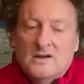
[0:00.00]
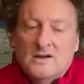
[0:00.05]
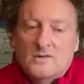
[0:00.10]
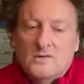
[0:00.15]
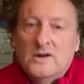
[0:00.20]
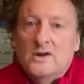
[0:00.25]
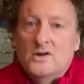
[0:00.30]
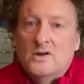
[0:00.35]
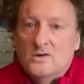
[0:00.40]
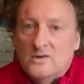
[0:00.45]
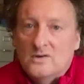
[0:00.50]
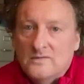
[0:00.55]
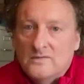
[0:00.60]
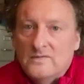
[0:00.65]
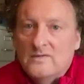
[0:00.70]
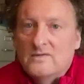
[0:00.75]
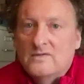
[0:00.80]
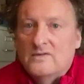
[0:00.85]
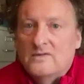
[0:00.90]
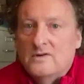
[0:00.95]
critical
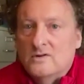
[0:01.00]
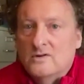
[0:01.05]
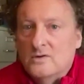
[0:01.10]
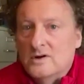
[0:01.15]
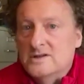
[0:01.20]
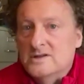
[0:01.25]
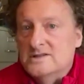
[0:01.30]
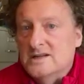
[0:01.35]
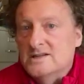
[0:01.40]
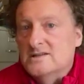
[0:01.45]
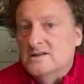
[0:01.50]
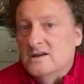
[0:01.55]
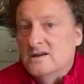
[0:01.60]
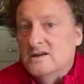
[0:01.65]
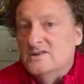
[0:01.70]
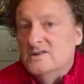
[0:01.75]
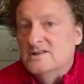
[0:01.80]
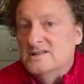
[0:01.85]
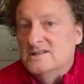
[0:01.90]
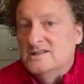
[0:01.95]
for an organization
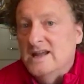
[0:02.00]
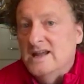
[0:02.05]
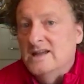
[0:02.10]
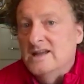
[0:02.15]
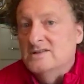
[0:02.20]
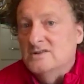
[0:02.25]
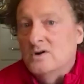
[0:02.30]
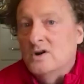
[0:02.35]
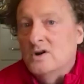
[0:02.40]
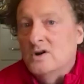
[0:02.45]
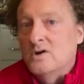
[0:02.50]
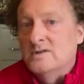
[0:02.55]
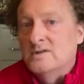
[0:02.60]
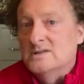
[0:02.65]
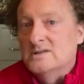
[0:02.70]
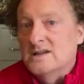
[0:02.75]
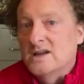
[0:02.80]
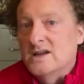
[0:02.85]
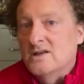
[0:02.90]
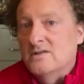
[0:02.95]
to understand and to grow and
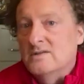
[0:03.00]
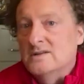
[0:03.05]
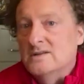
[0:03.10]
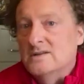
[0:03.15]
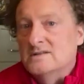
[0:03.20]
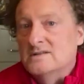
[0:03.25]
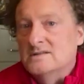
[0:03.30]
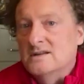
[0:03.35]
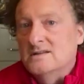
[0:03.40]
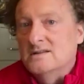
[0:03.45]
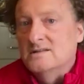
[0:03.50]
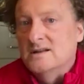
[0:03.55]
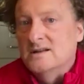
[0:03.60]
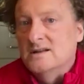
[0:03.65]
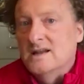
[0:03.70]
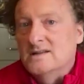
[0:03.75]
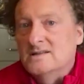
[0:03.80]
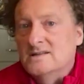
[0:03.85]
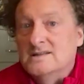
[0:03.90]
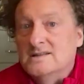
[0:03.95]
scale in
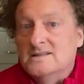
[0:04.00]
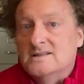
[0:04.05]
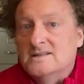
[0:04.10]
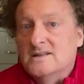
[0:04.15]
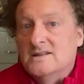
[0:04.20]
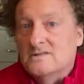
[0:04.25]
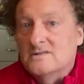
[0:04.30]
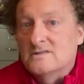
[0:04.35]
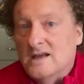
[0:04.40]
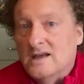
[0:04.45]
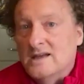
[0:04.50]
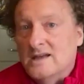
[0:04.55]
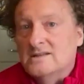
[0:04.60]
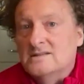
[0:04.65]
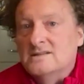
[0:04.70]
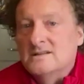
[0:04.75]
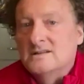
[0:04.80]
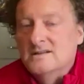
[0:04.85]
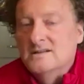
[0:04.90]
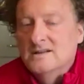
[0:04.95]
today's
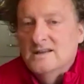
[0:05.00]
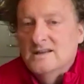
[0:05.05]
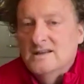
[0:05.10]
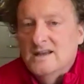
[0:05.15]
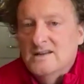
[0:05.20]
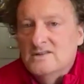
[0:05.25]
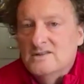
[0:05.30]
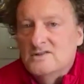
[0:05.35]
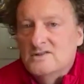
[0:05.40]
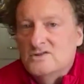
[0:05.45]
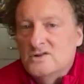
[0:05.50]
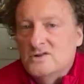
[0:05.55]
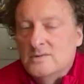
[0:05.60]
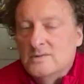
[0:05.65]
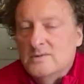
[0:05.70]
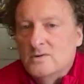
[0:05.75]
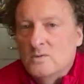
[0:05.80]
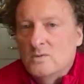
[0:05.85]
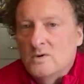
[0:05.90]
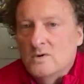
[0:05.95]
decentralized and
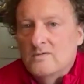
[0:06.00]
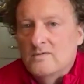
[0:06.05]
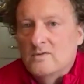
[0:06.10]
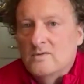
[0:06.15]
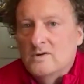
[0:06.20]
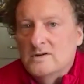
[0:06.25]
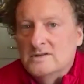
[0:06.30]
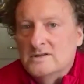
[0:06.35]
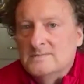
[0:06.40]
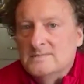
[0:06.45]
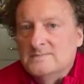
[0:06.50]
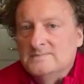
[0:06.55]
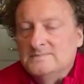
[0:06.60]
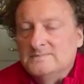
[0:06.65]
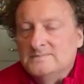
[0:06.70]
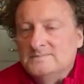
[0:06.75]
distributed workforce.